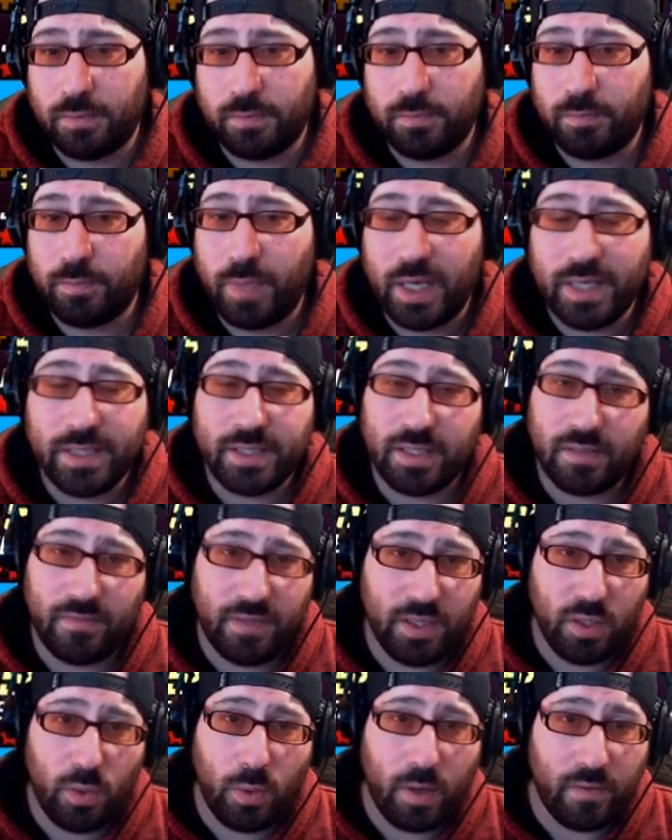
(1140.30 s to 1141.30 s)
basically
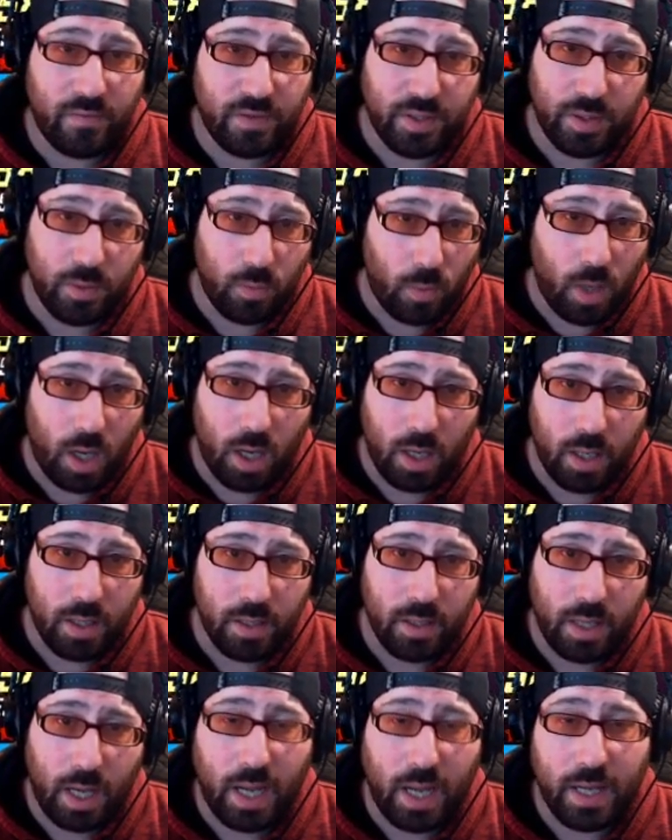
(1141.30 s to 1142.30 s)
whoever you want.
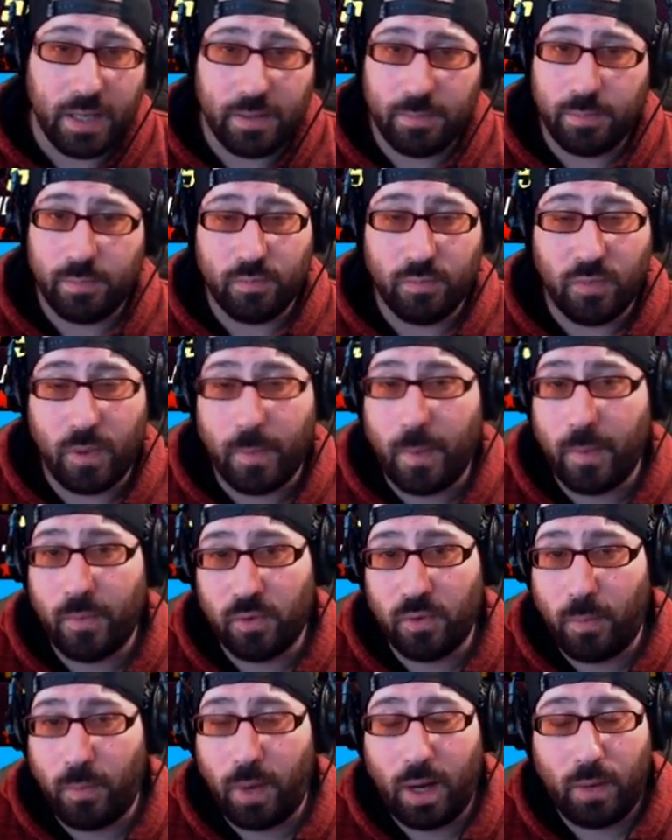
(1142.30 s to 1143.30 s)
I
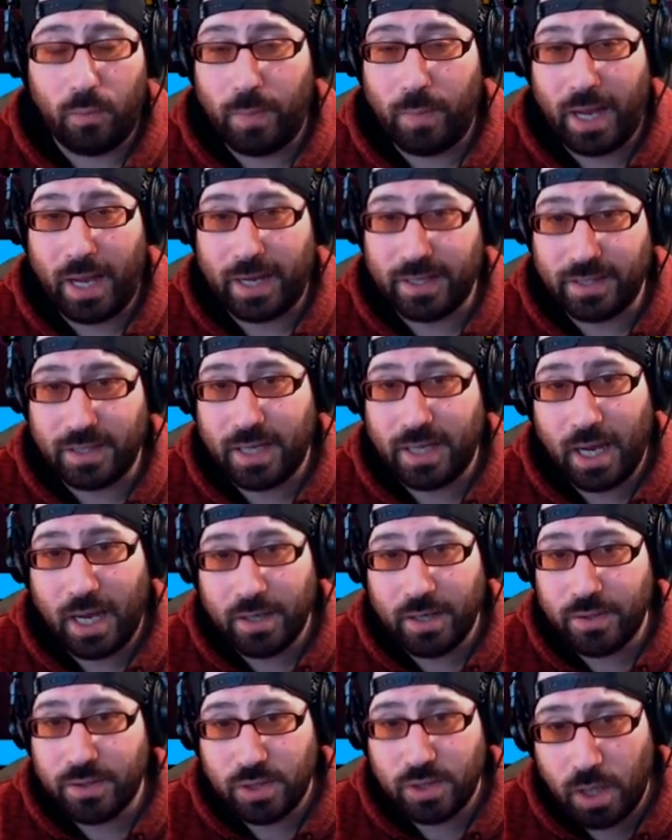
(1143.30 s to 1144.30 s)
remember back in the day I
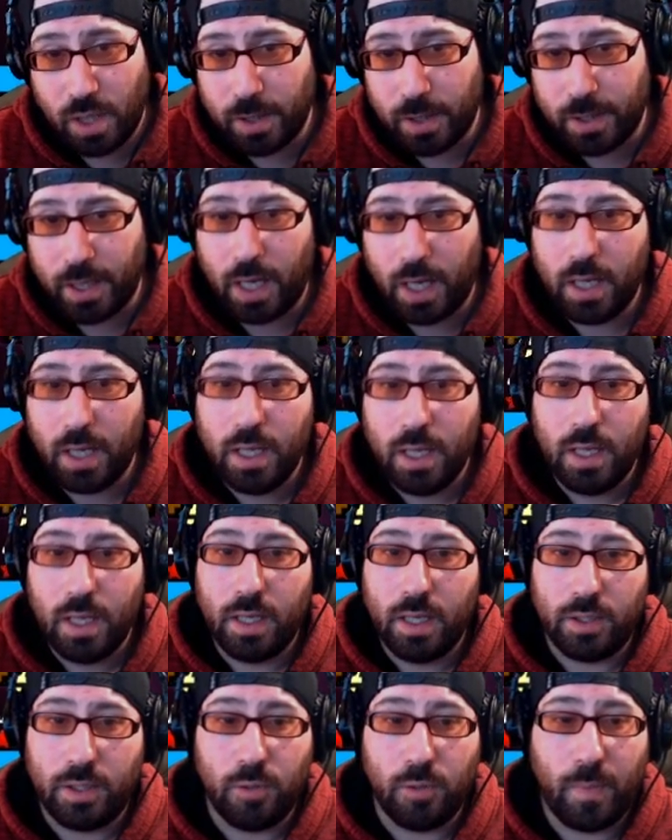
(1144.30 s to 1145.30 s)
used Juggernaut.
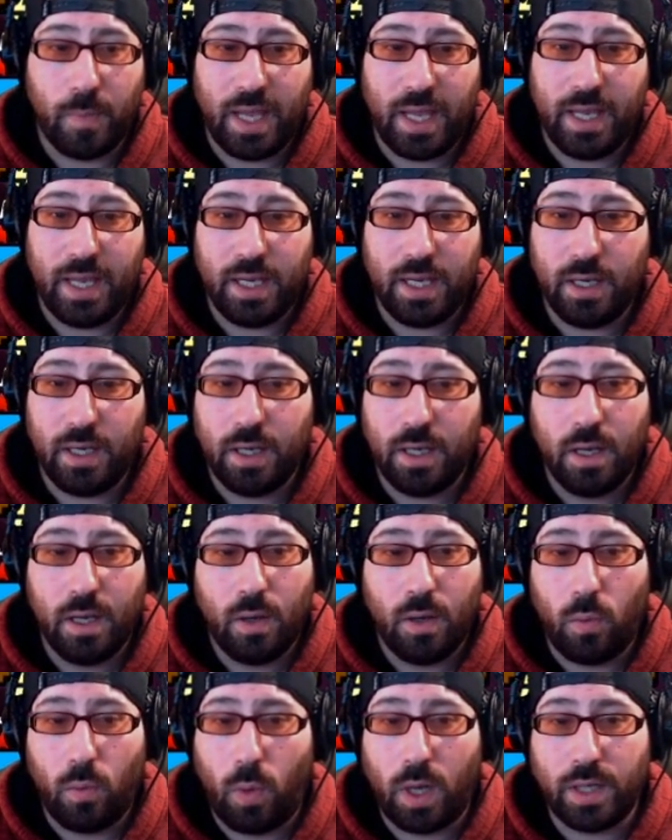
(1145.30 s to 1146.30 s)
You may
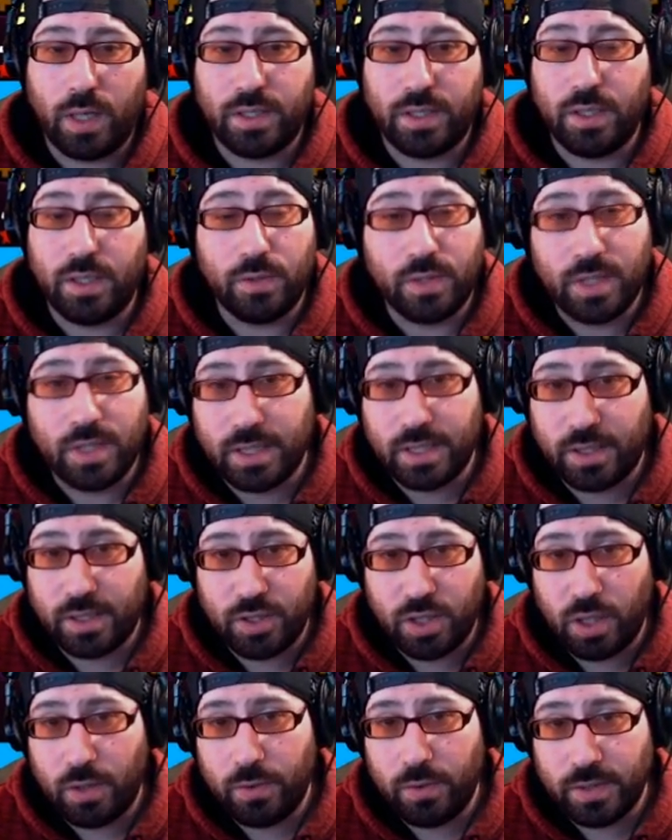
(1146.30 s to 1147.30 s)
want to use Jessica
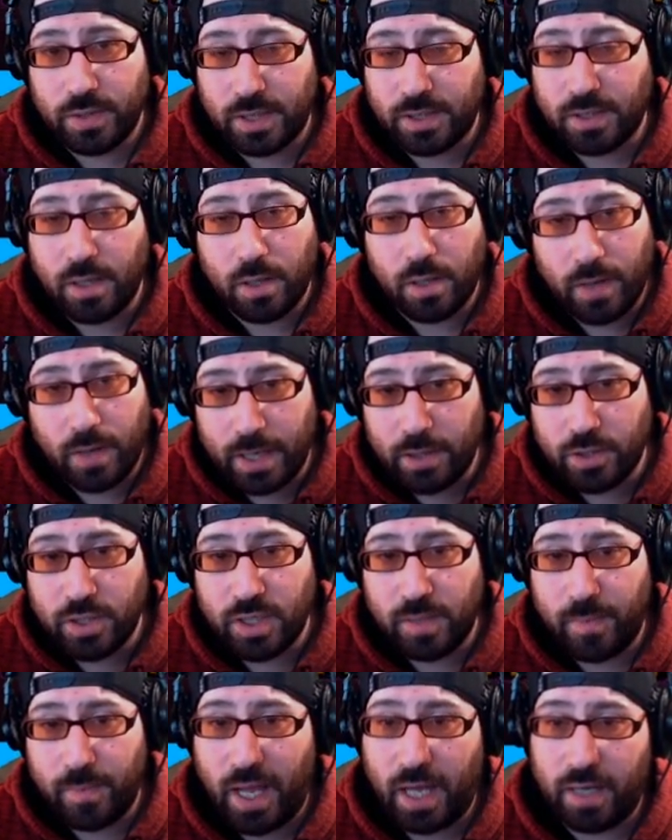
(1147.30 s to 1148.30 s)
Jones as another
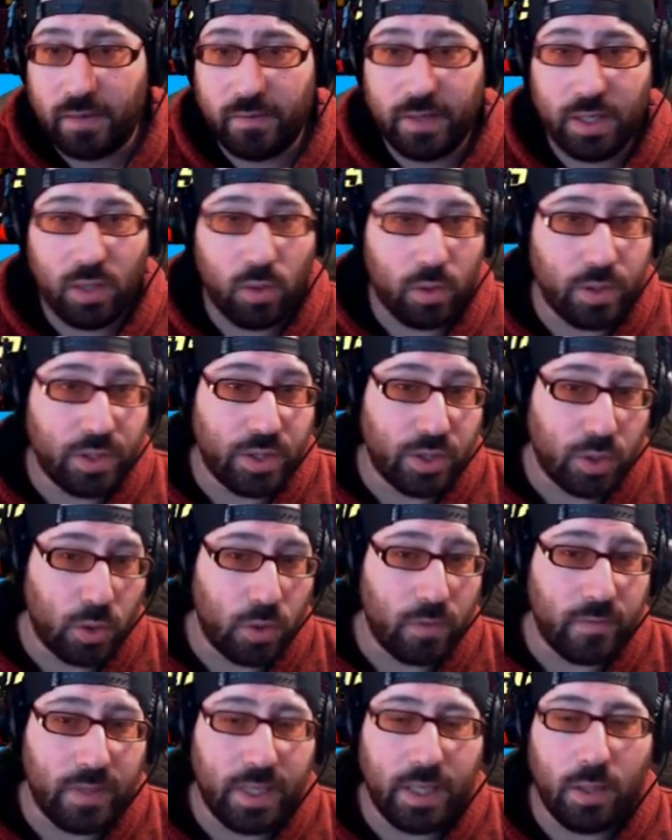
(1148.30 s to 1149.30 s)
energy battery, or
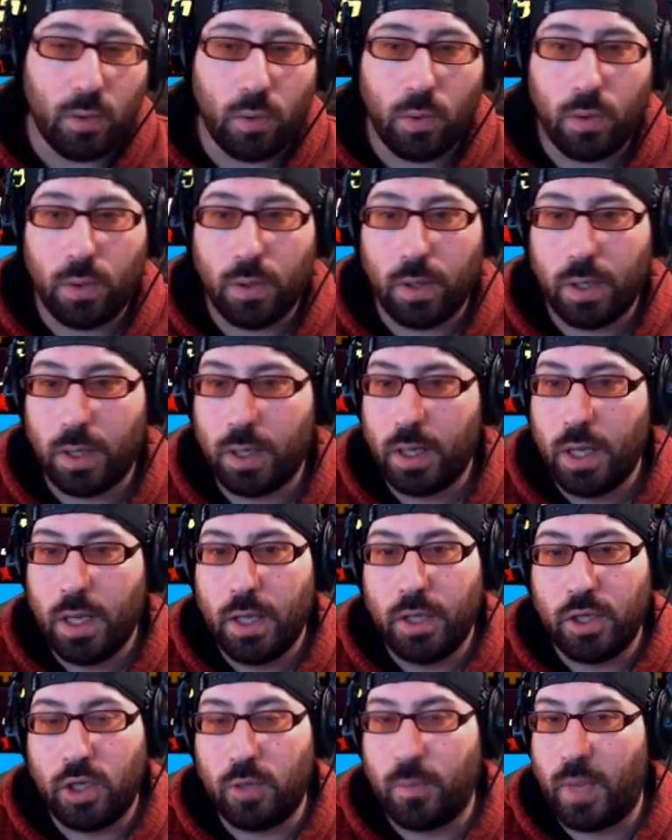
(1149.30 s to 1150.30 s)
Shuri, or
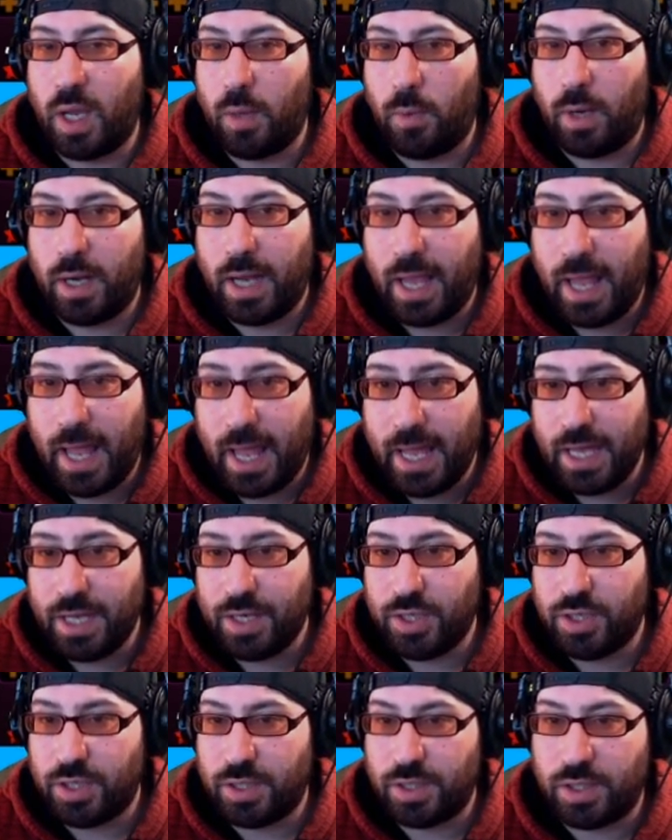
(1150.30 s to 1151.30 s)
you may want to
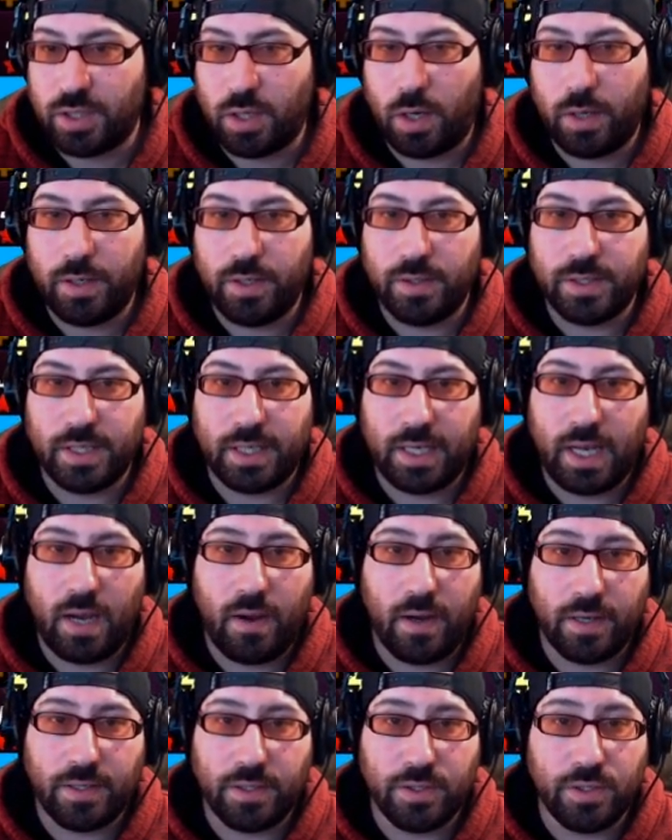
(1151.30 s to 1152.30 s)
hedge and start using
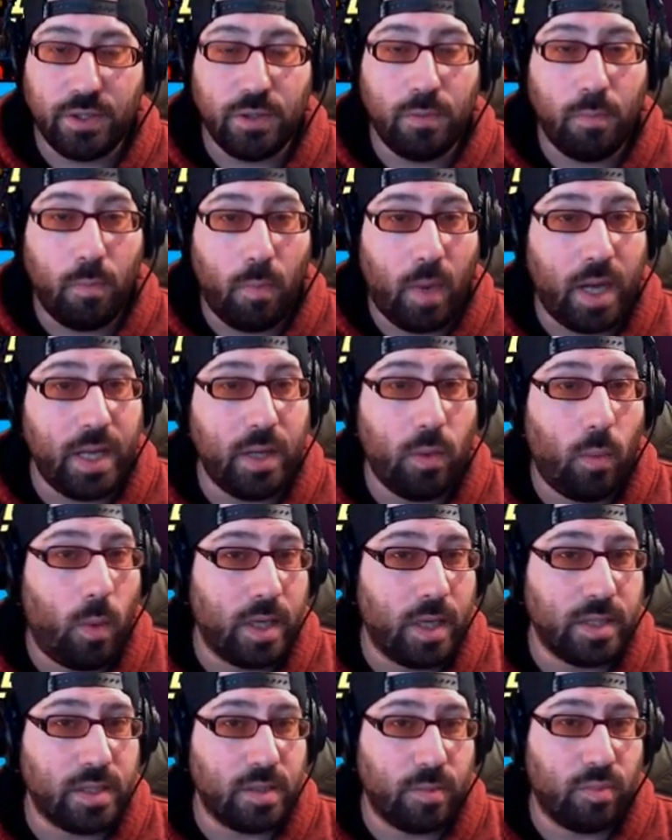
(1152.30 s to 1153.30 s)
characters you might
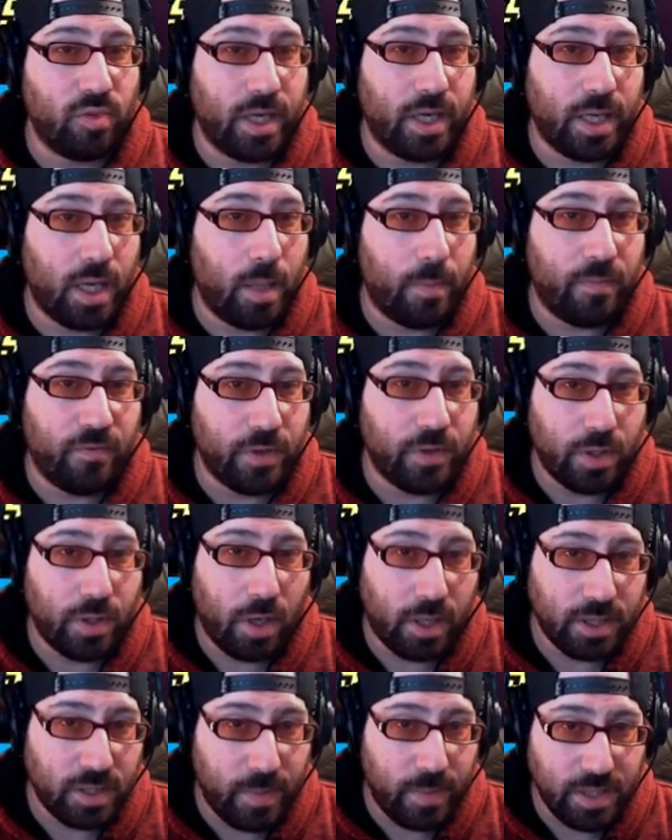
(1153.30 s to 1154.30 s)
want to bring up for
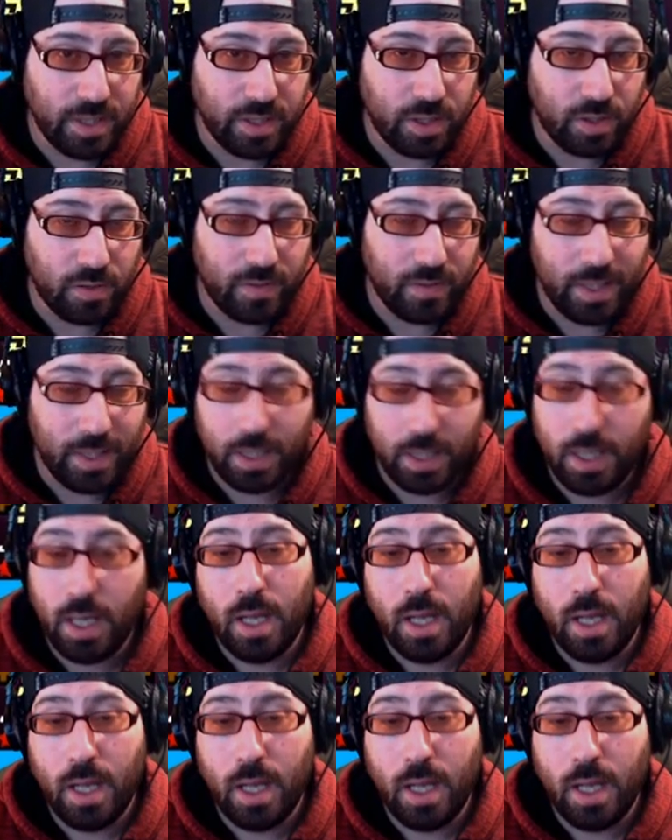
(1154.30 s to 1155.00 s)
Dark Dimension three.